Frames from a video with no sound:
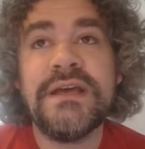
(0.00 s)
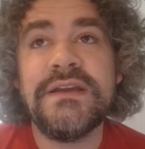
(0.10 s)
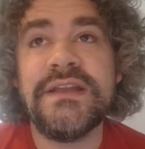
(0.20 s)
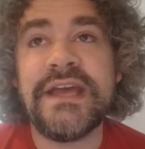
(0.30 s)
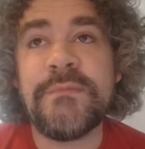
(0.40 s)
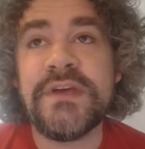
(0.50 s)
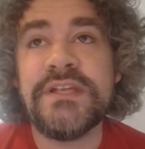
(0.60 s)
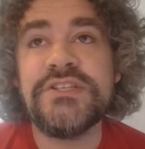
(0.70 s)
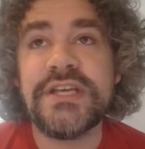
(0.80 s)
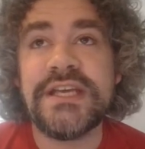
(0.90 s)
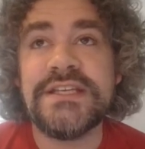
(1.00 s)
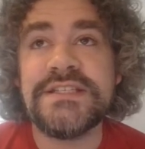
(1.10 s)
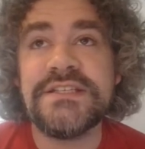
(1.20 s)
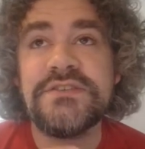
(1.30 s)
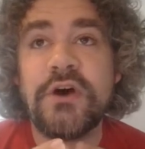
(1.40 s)
damage
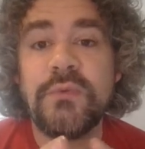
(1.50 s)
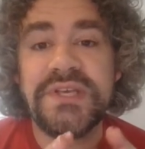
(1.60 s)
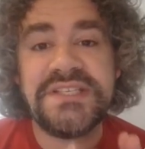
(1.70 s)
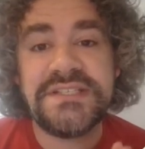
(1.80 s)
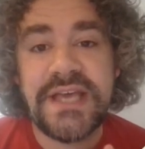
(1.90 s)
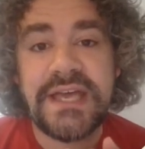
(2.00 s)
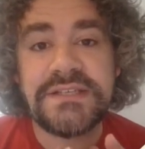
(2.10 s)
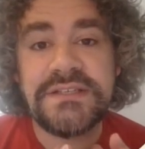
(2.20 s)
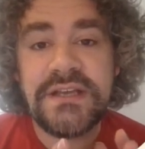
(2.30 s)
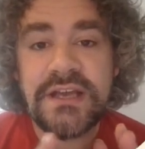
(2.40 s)
isn't always set,